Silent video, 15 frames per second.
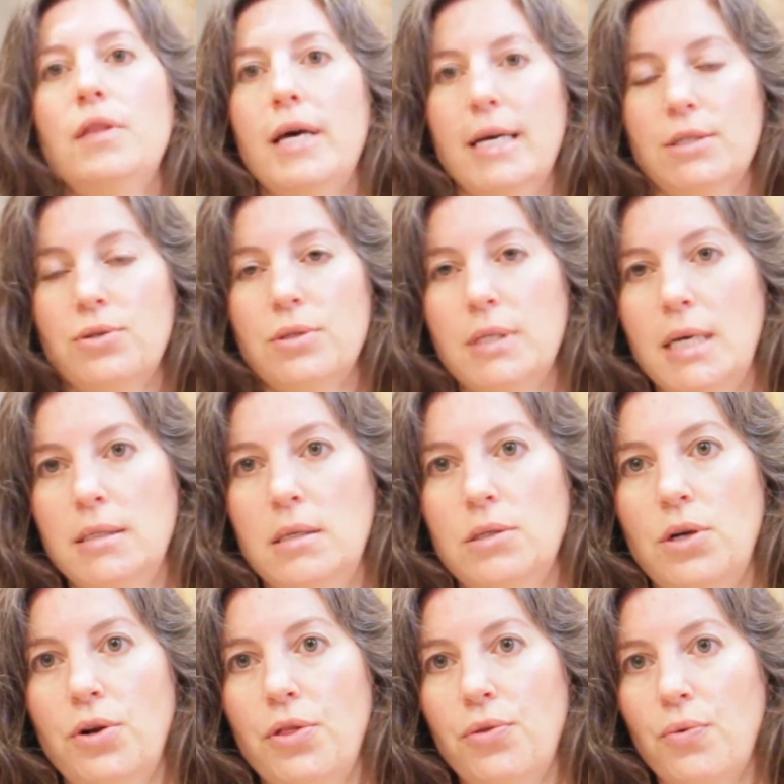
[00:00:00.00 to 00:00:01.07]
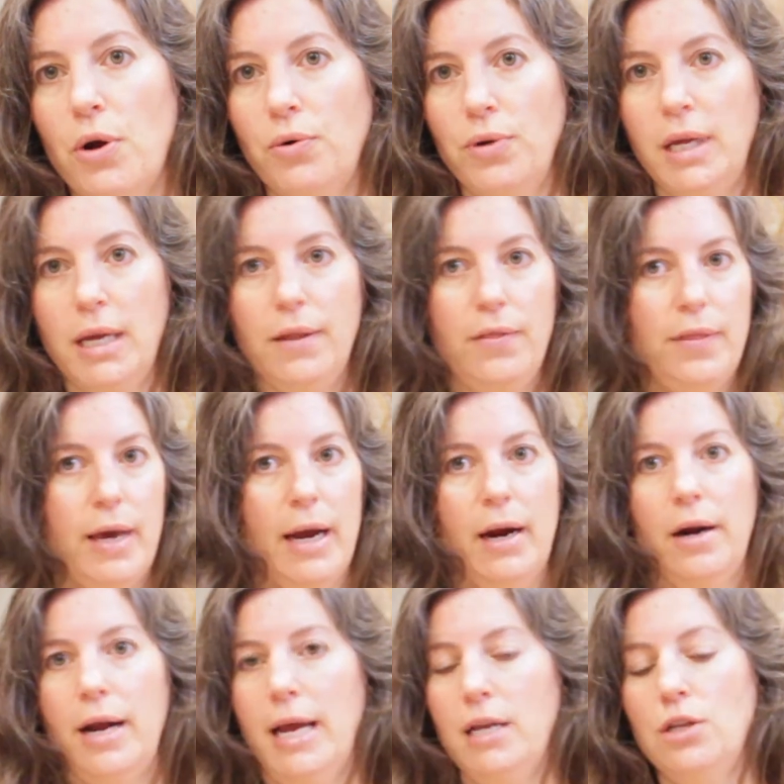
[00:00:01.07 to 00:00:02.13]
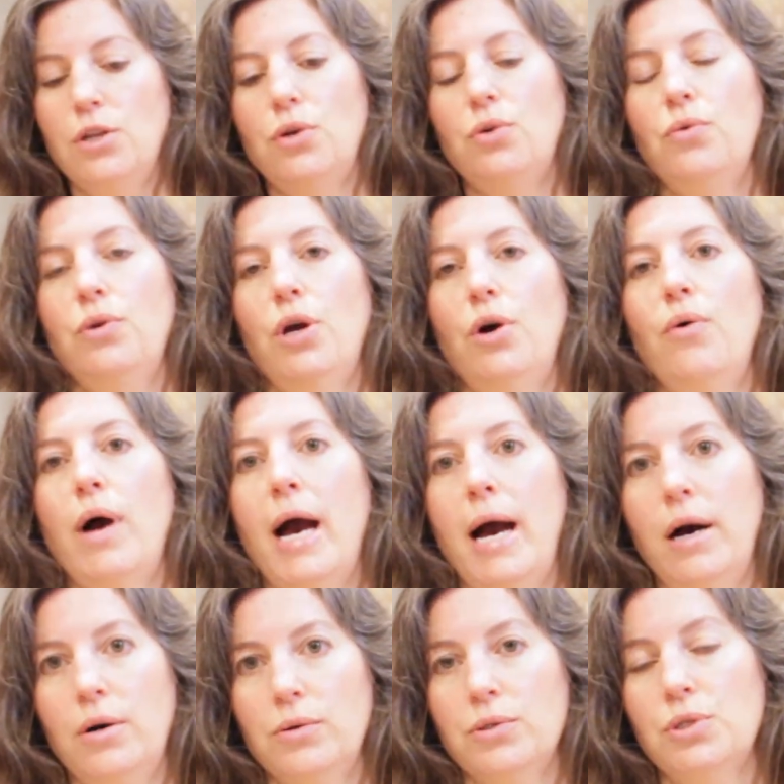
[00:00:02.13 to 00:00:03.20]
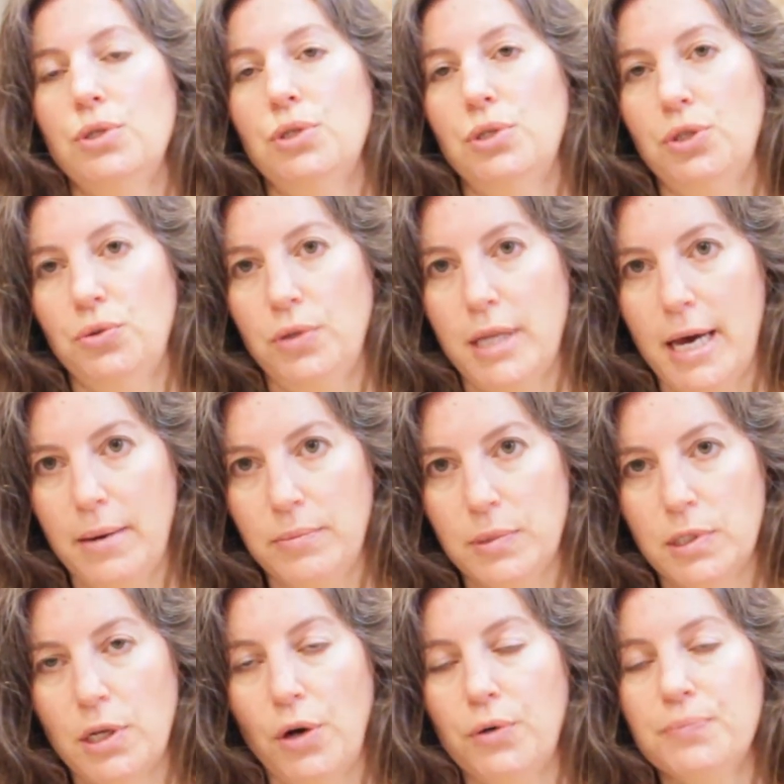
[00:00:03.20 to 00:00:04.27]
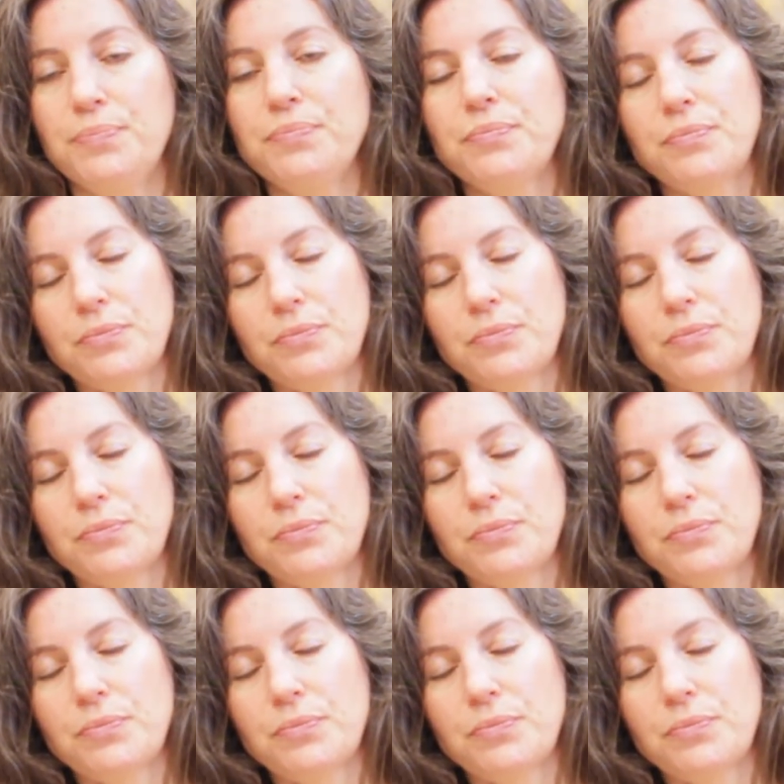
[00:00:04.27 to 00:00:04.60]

exercises are thrown in there, and you know how to do them. So